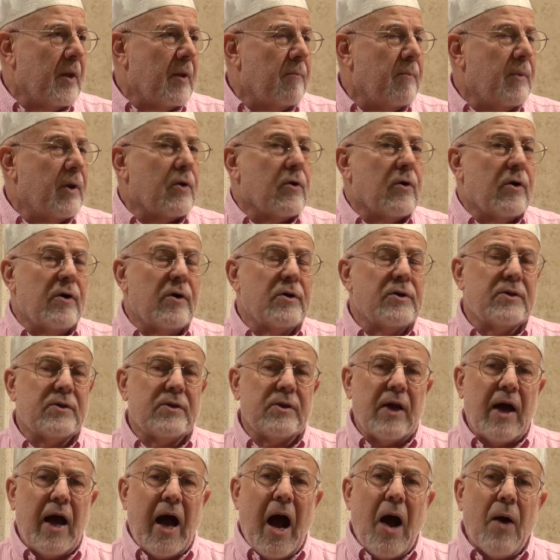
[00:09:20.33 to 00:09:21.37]
because
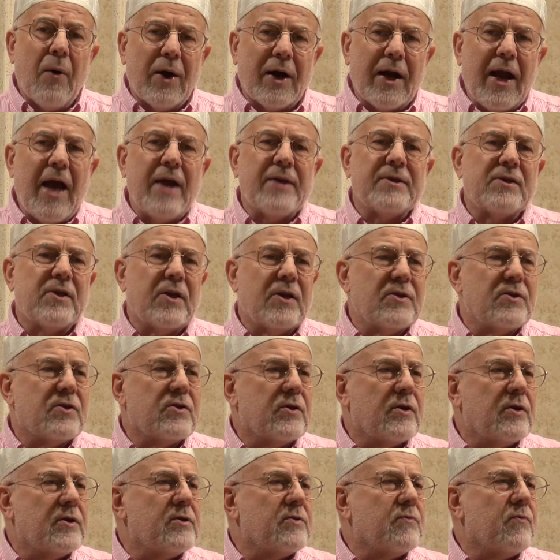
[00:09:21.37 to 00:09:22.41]
our
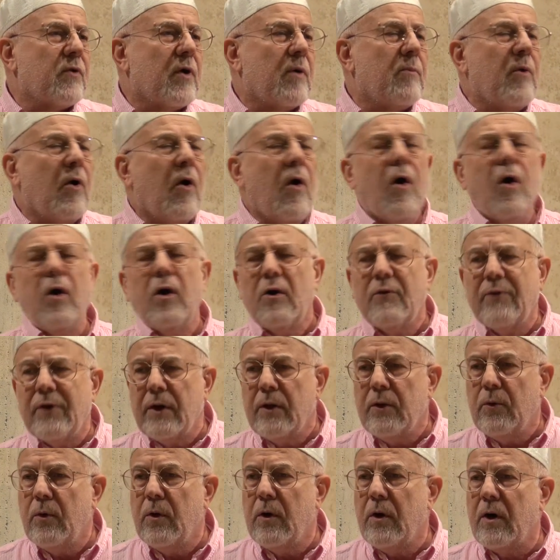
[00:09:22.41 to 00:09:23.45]
ancestors from all over
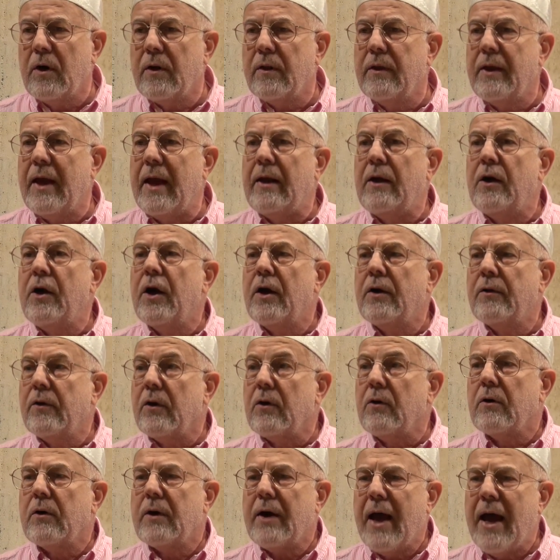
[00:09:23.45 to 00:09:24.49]
the world they learned the
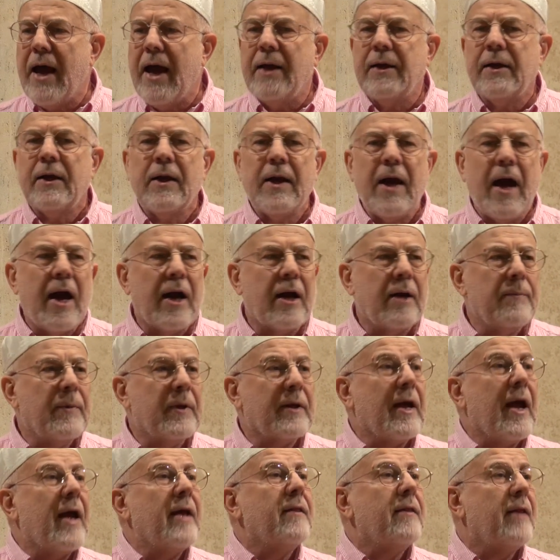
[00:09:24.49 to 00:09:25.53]
Quran in
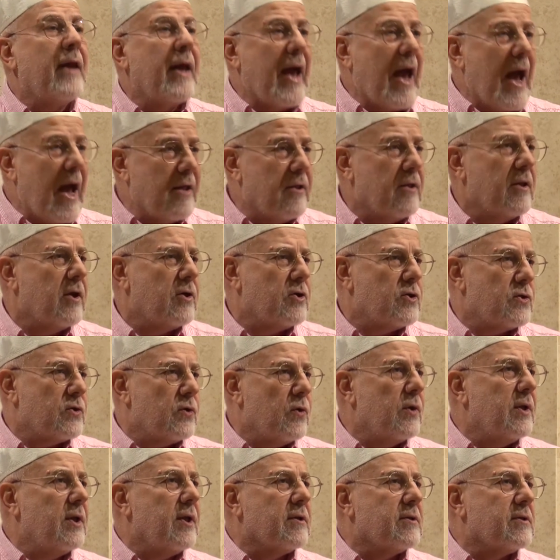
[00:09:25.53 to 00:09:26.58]
Arabic and they
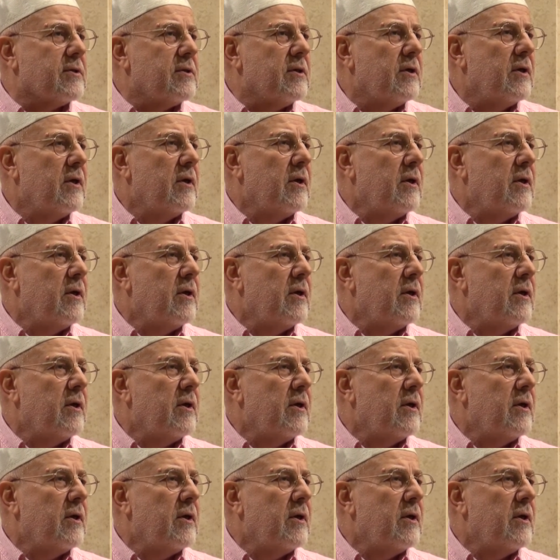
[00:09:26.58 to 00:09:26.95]
understood it.